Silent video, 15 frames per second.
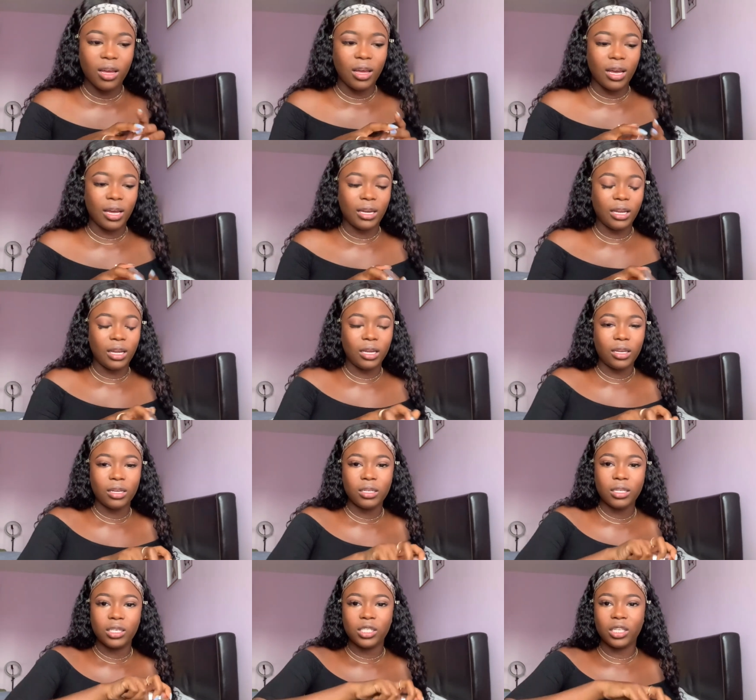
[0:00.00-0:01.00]
And then
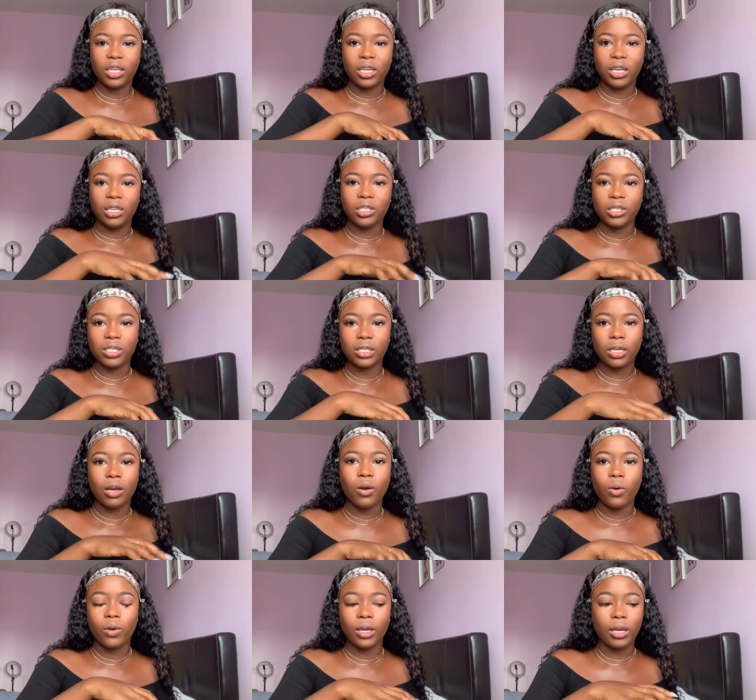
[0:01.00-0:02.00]
she did just say,
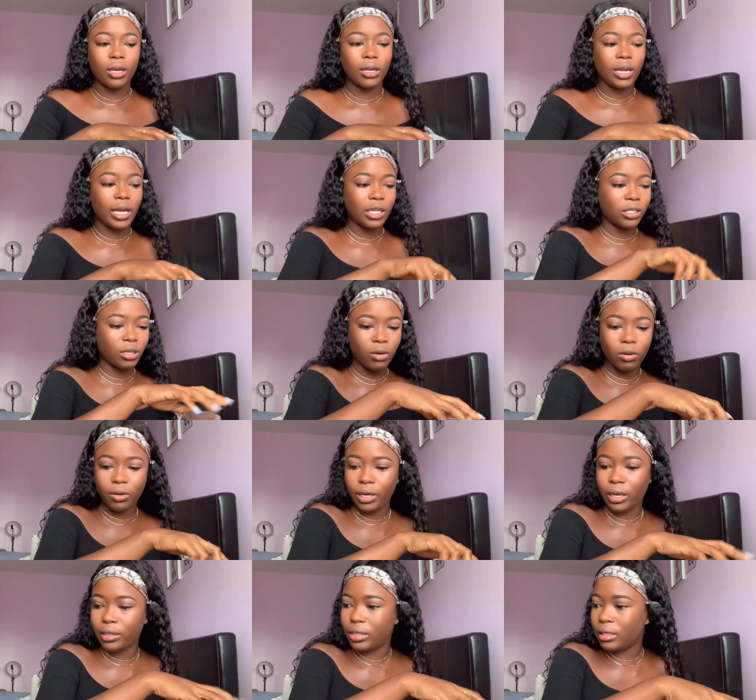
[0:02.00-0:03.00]
oh yeah, like oh
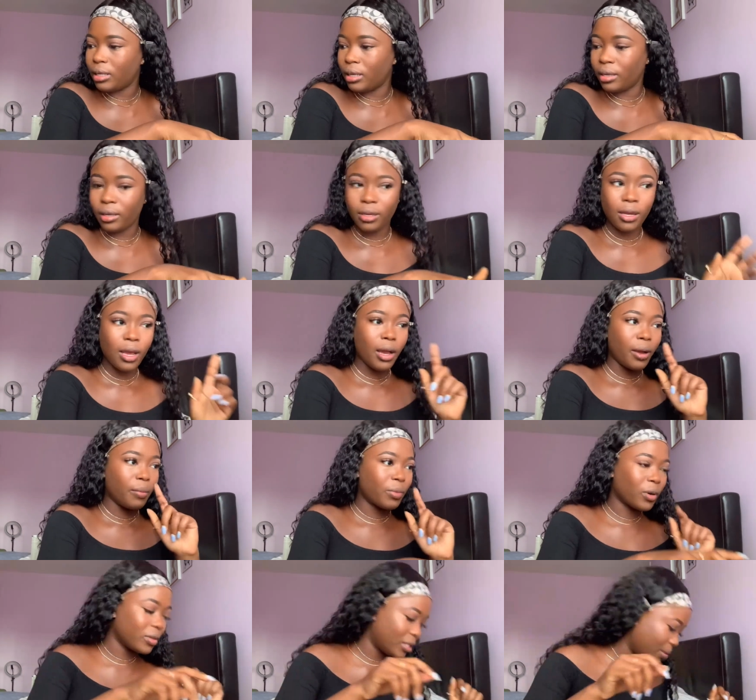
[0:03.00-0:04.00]
yes,
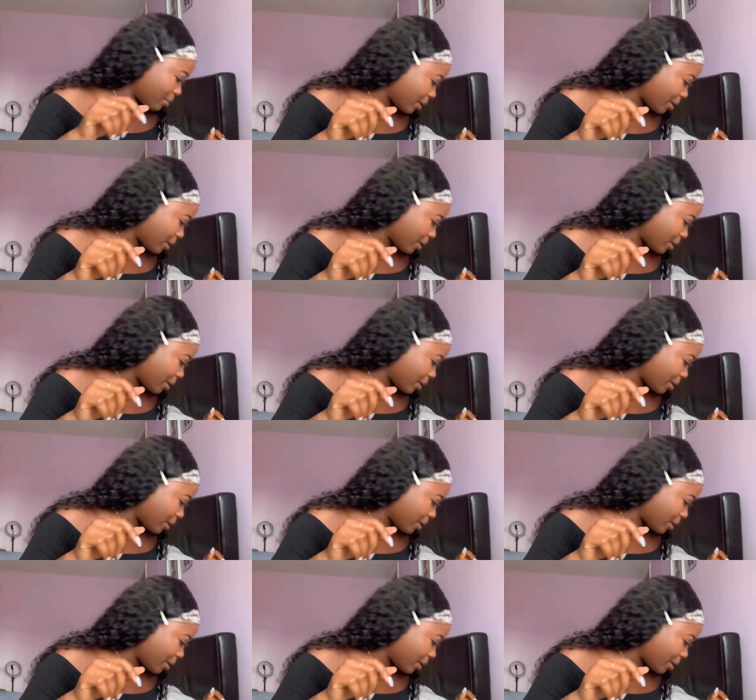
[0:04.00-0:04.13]
pro tip